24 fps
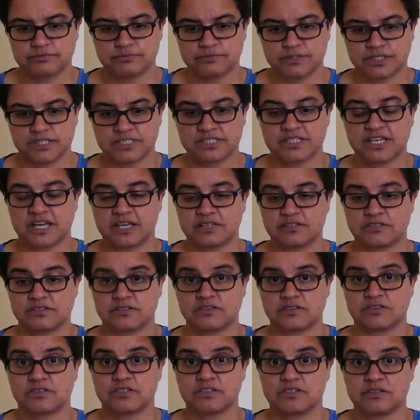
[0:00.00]
It's tense.
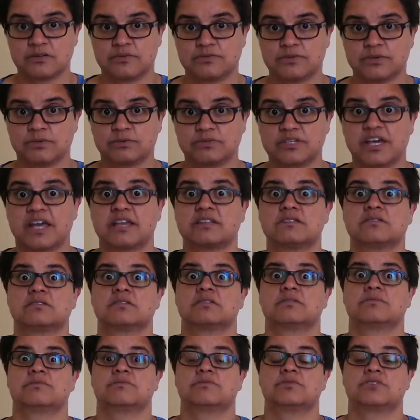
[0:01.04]
I still feel
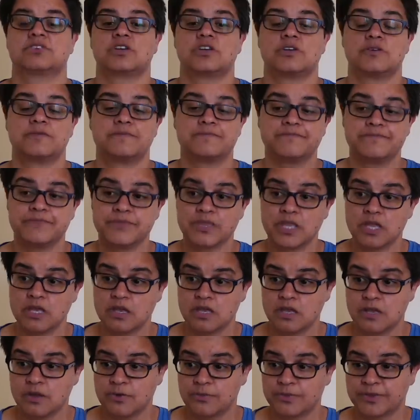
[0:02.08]
tense. So,
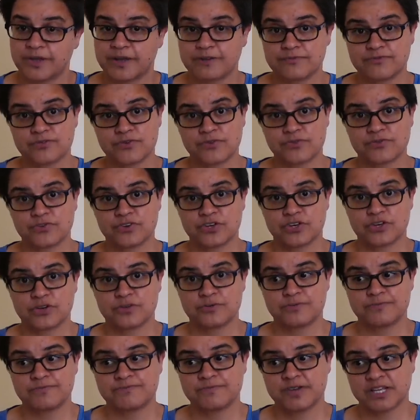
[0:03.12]
without further
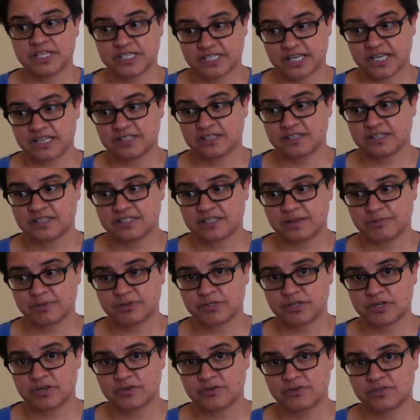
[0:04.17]
ado, let's get into this
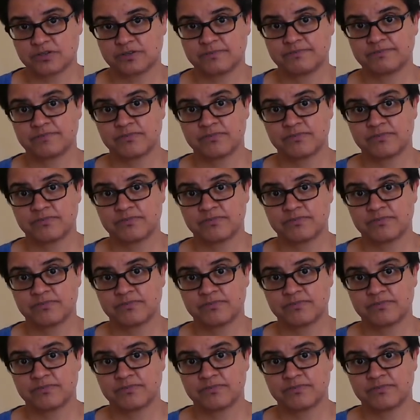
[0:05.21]
episode.